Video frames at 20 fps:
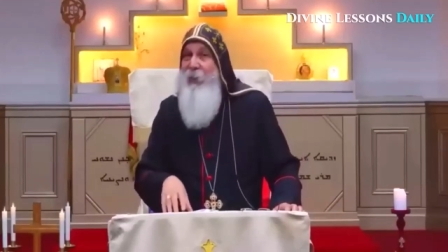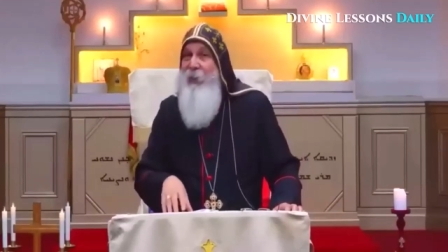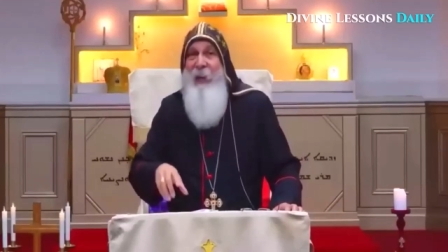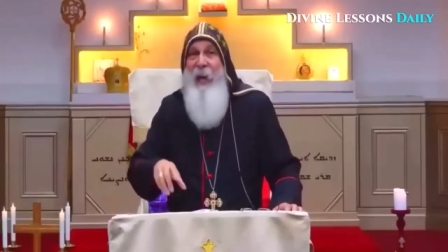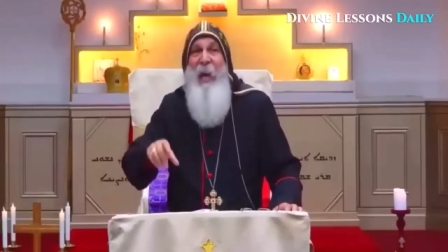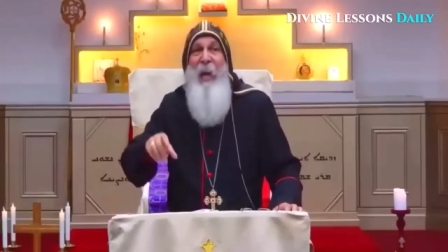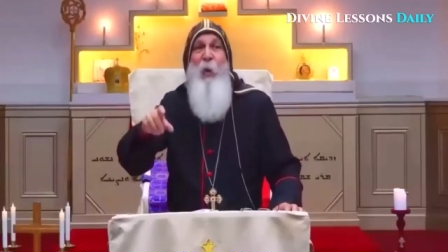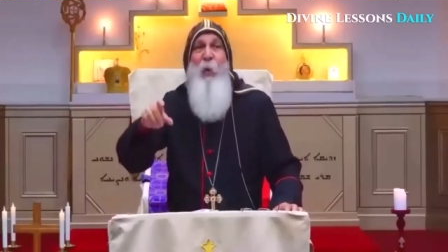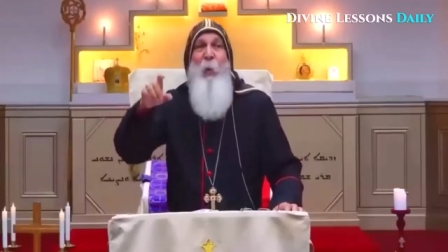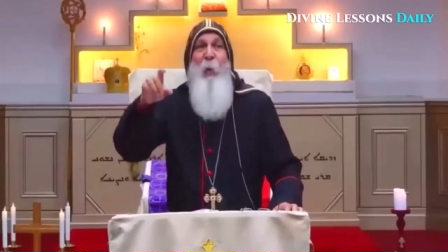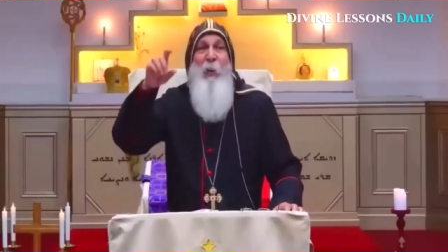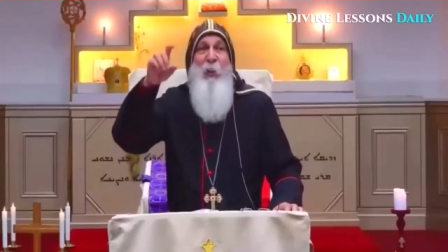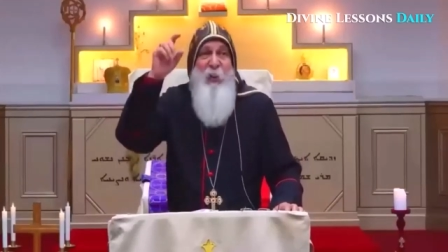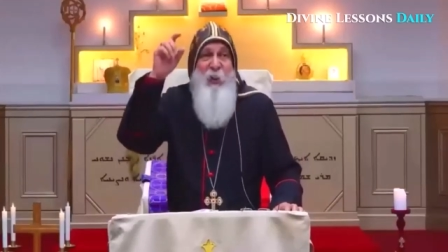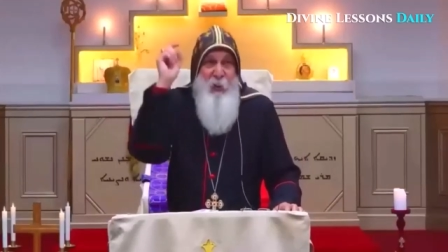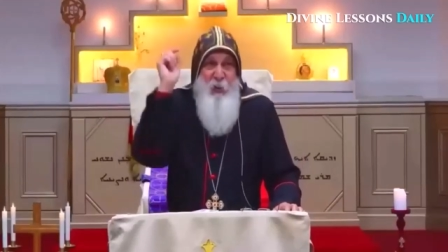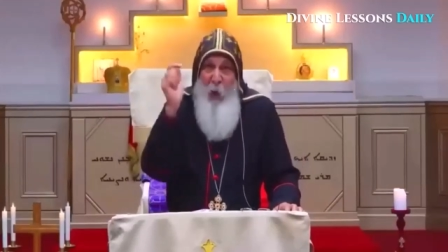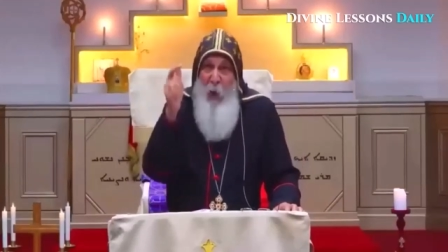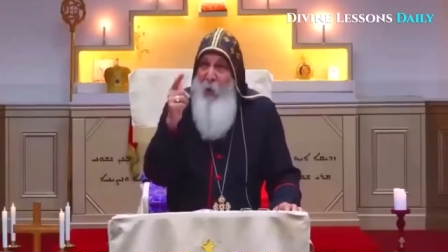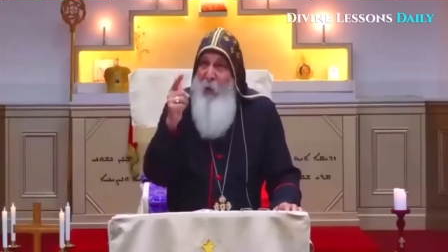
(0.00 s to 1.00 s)
they will
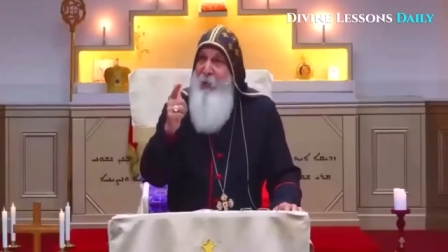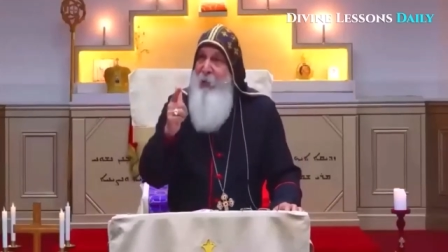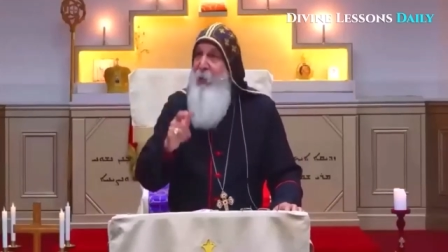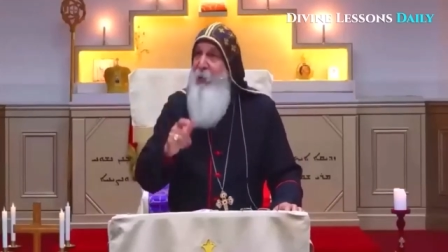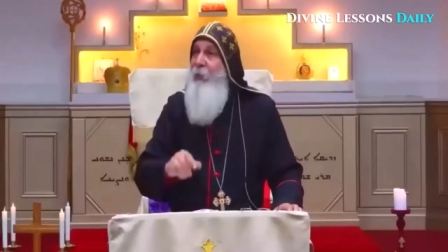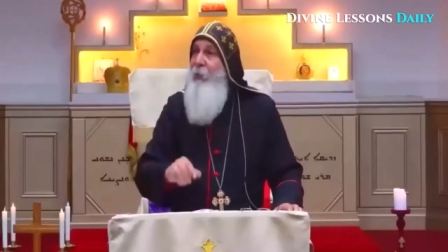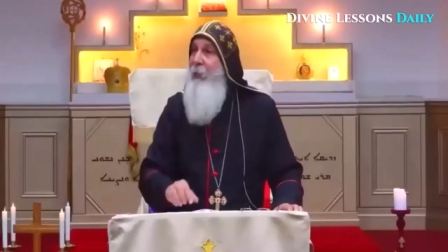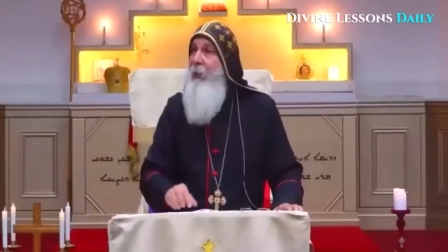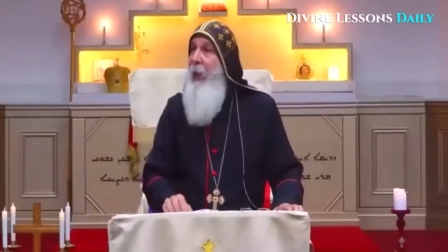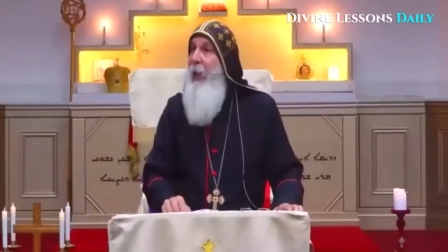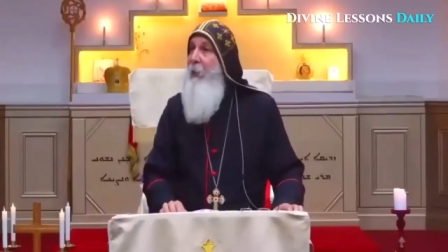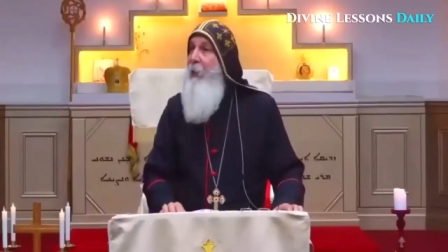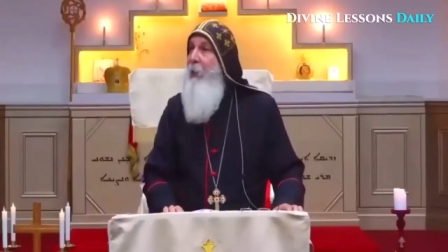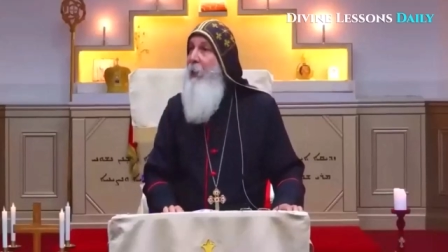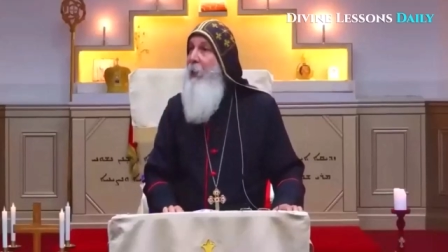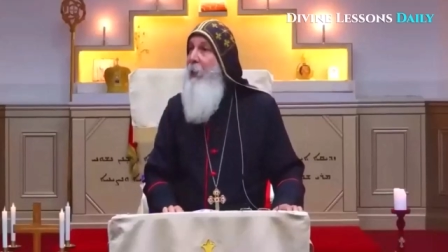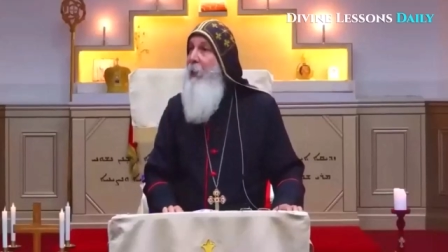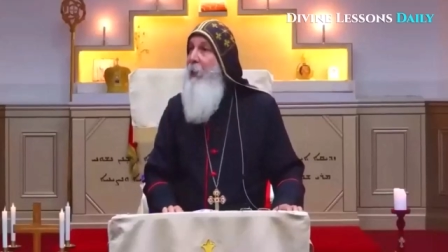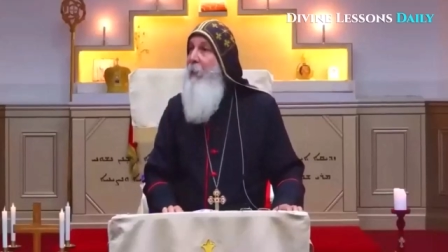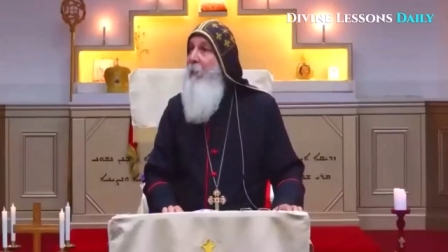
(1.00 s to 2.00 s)
stone you to death.
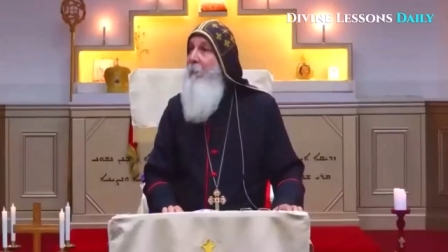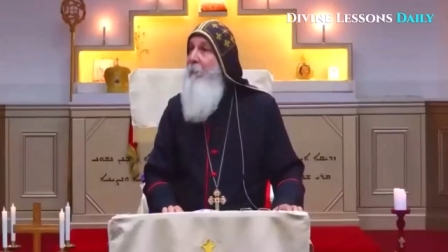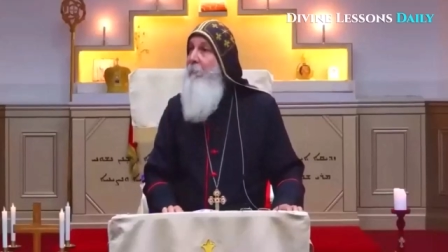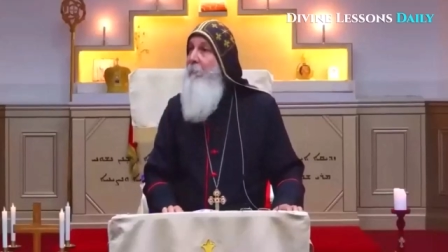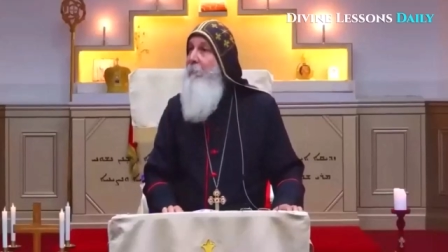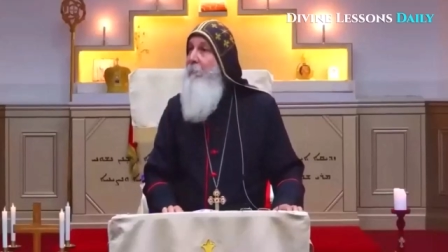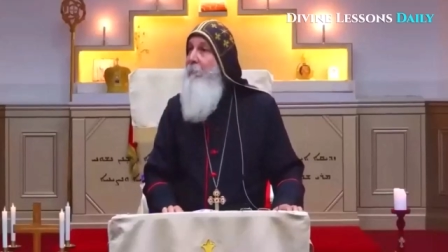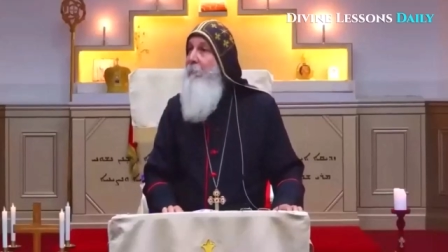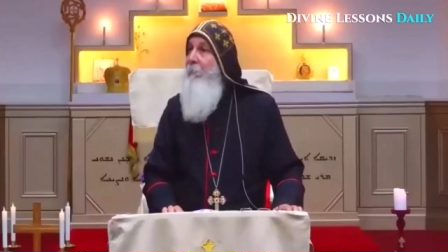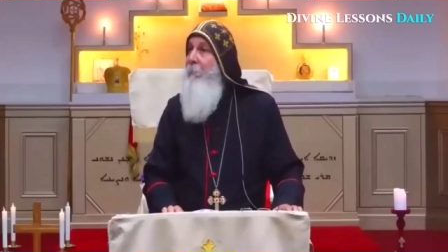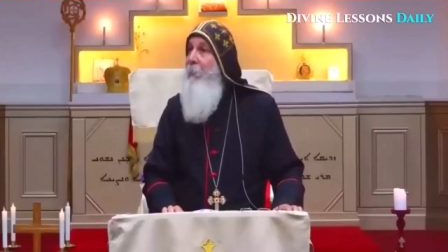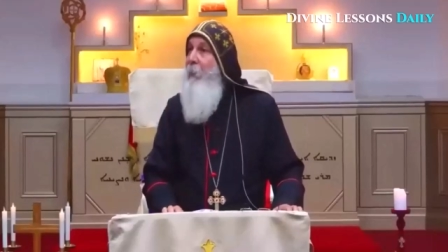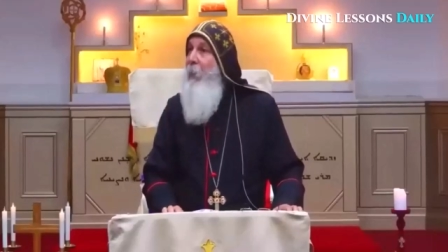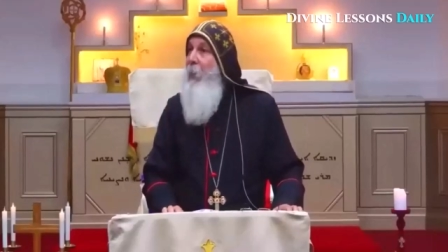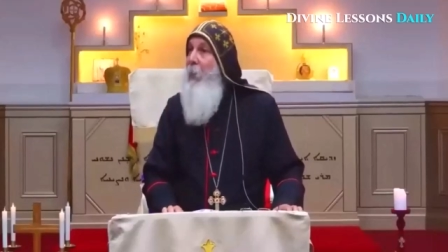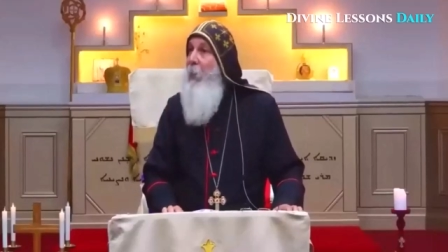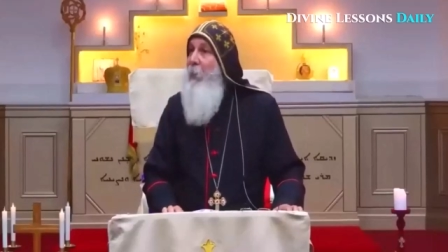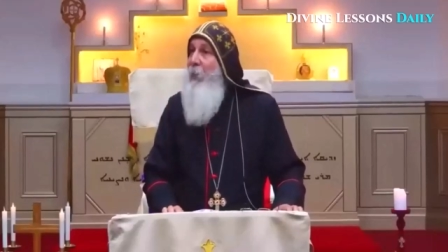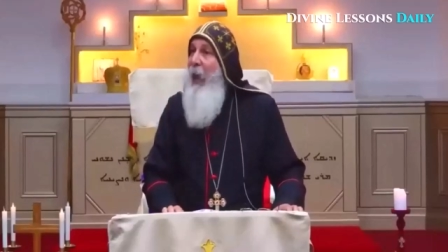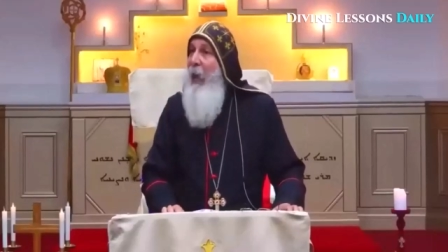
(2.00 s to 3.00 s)

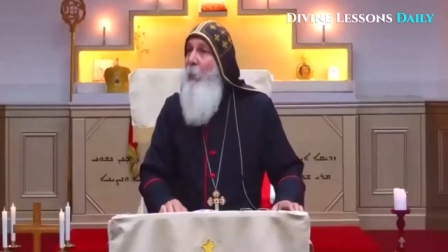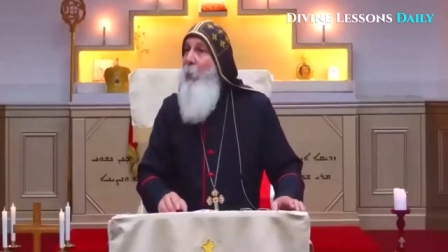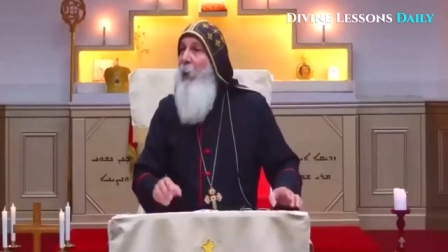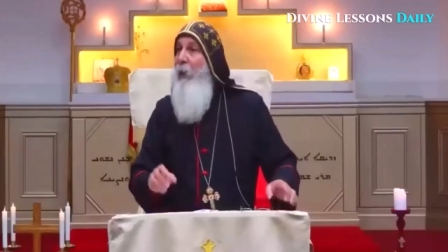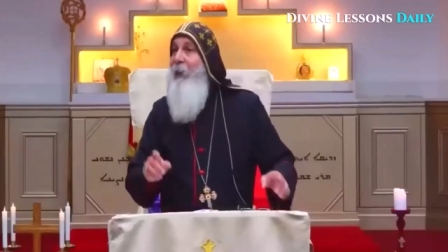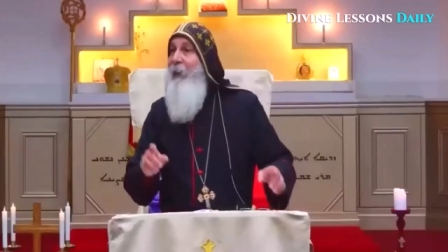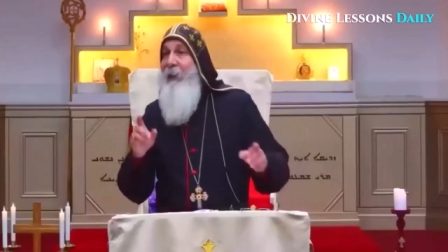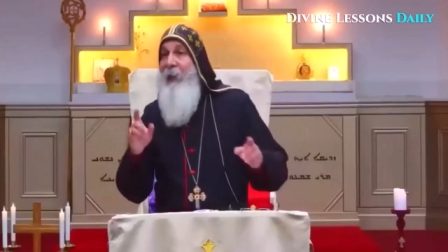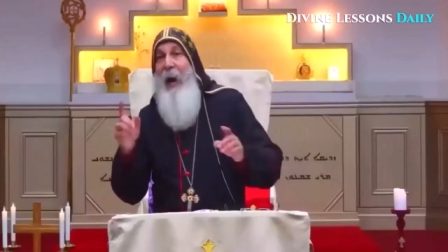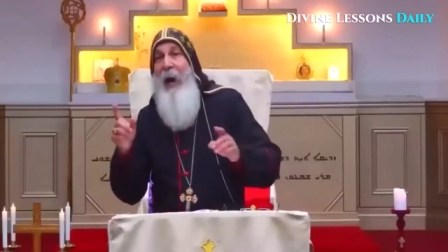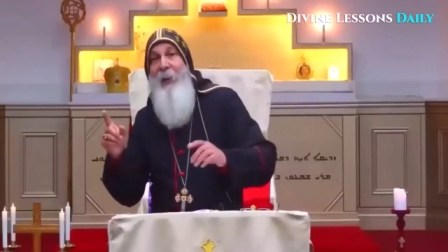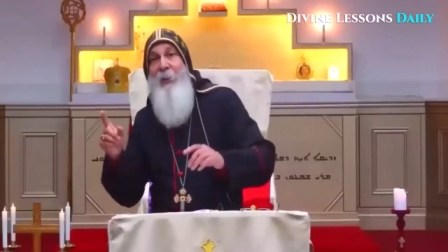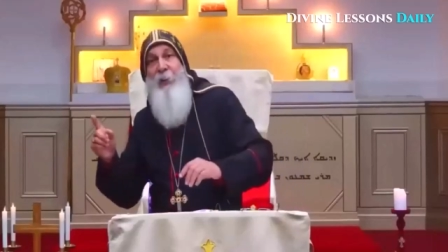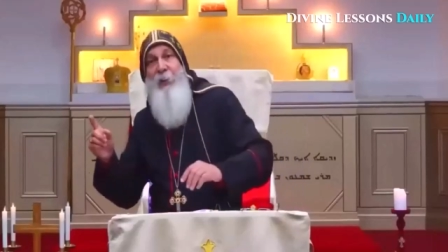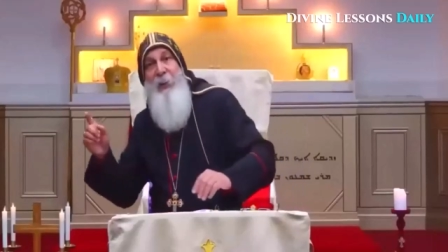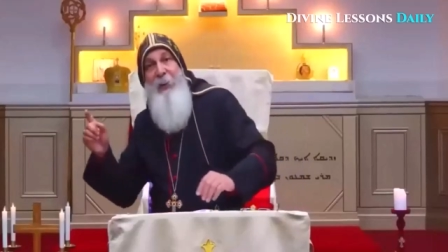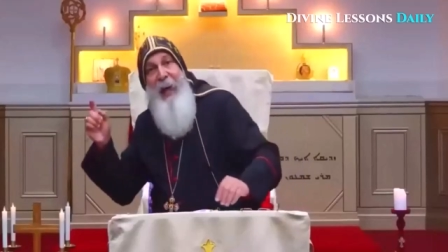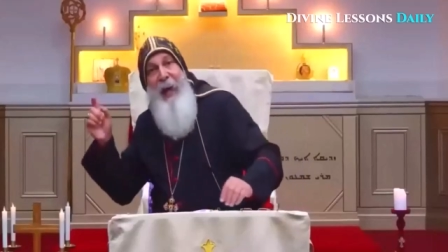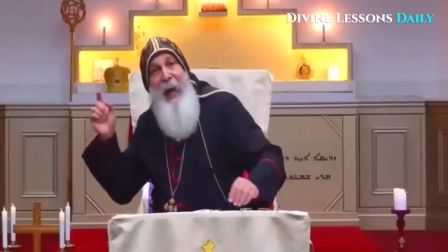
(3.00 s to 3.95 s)
They will cast you